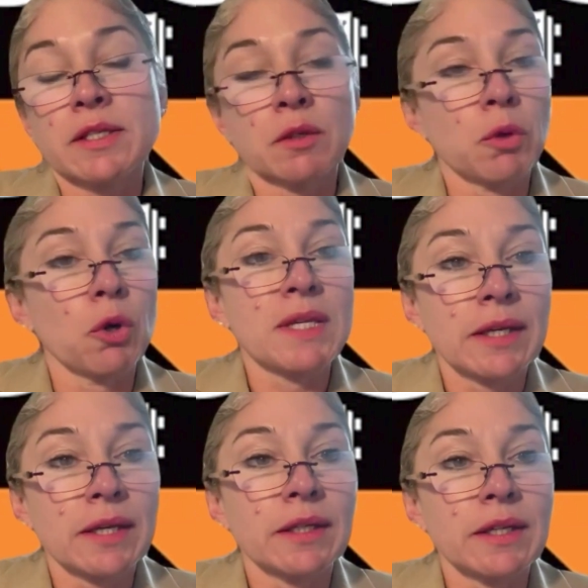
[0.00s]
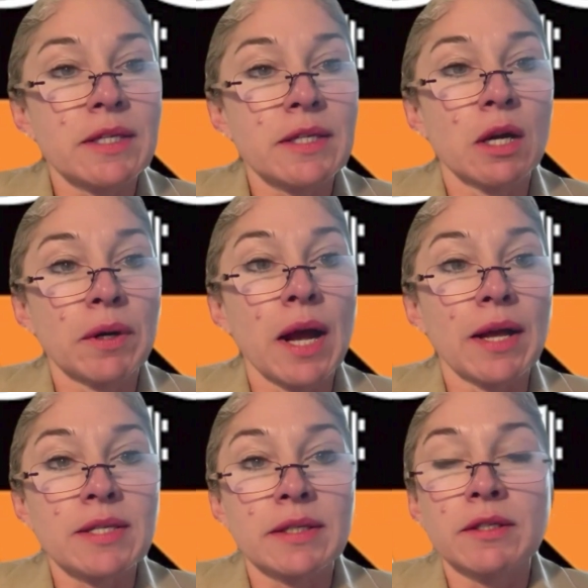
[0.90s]
and we always say this is our
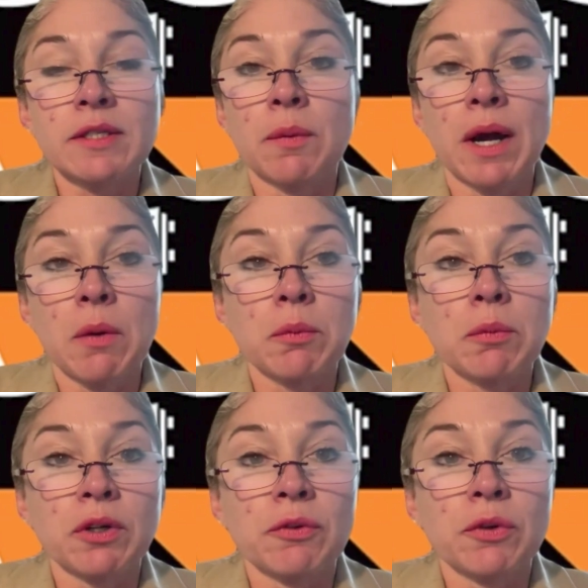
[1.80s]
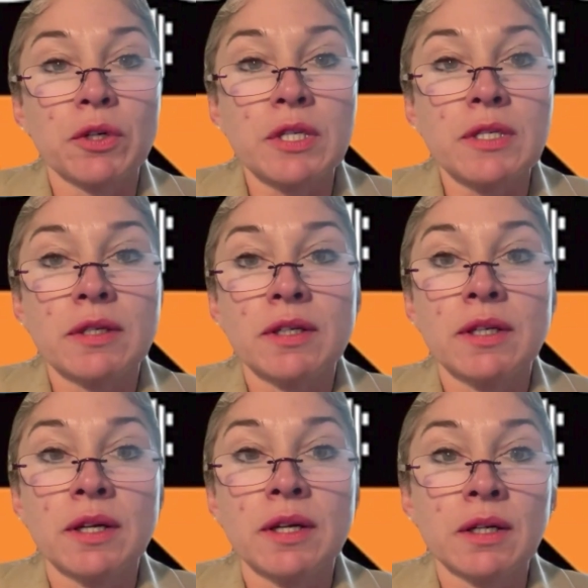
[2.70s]
assets, our workforce
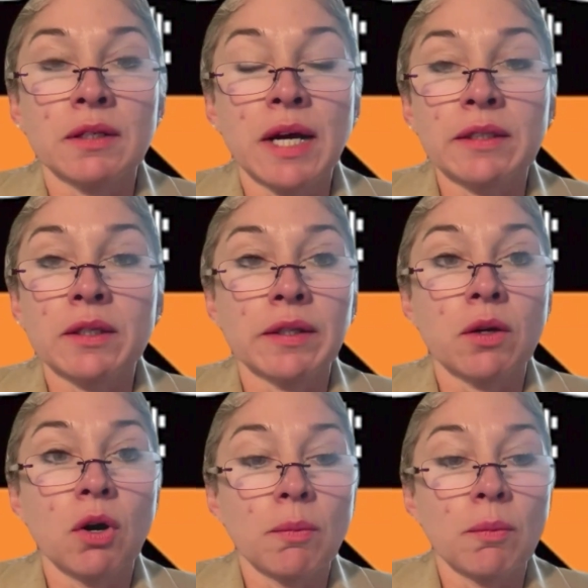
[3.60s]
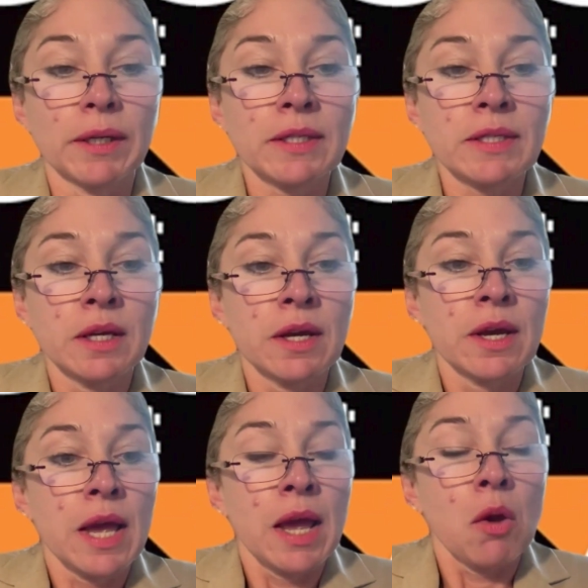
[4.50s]
at the companies.
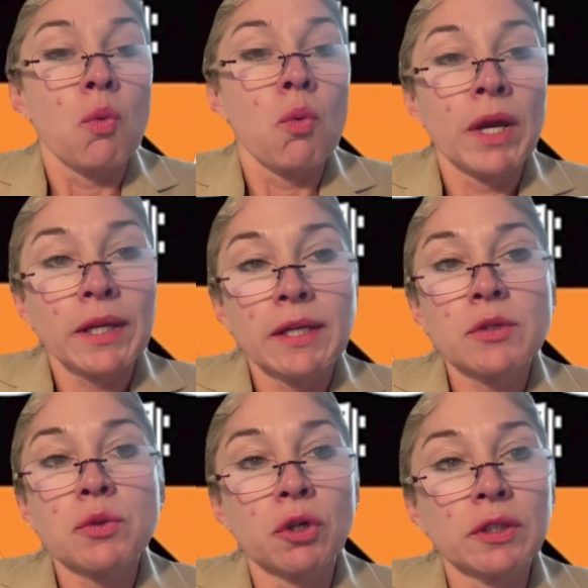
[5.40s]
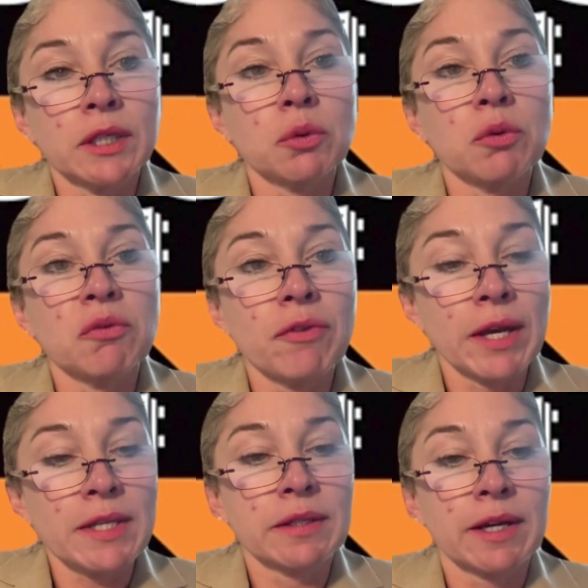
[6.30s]
We need to continue to
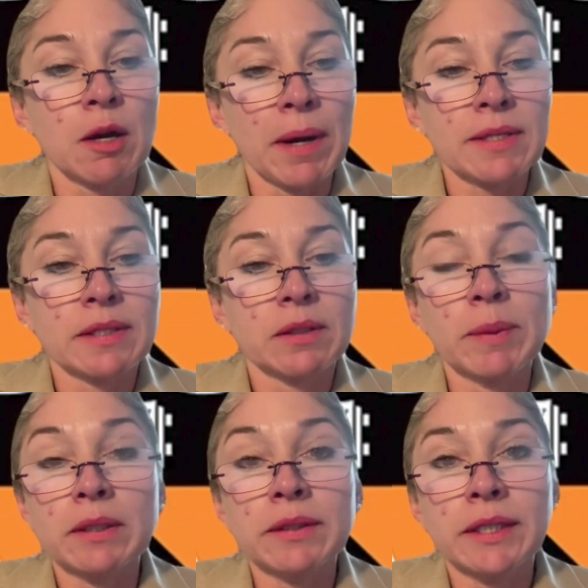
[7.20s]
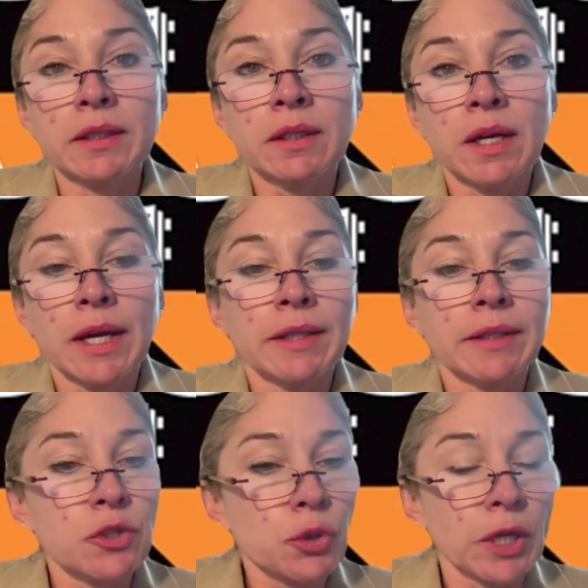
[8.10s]
invest in the capacity building, in the
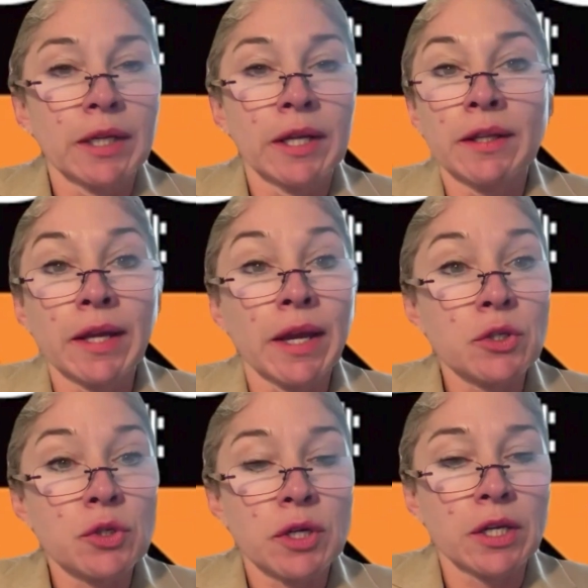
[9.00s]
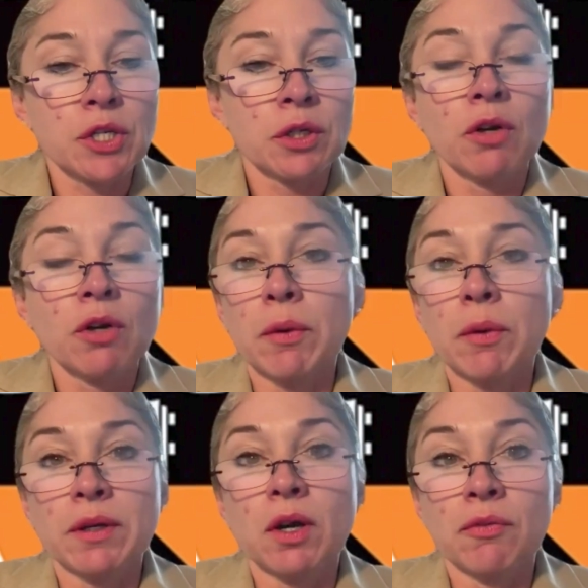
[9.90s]
training and the education of
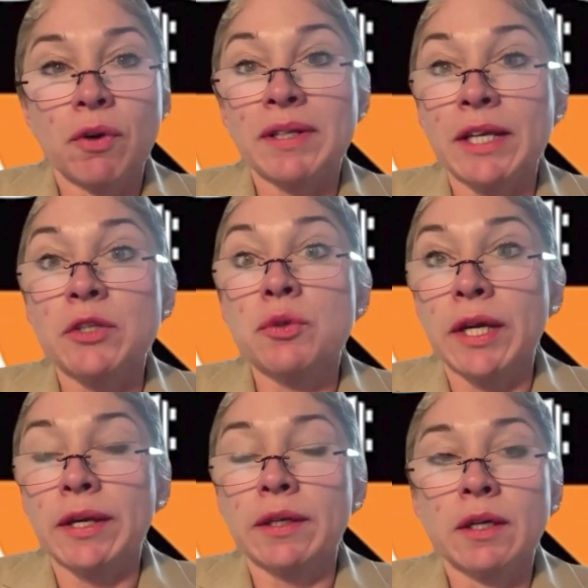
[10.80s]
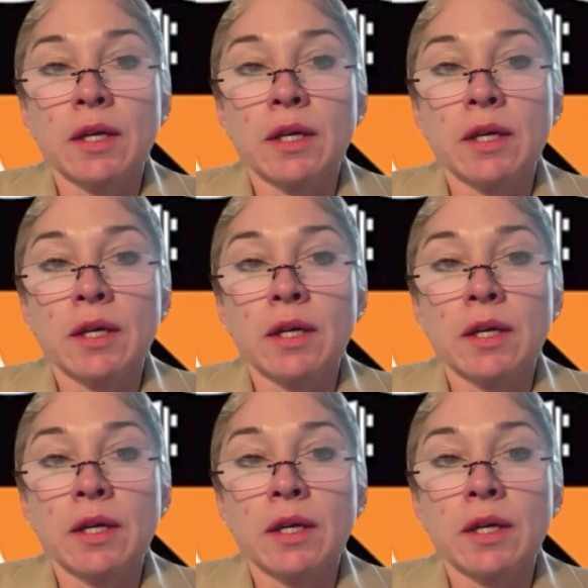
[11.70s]
our day-to-day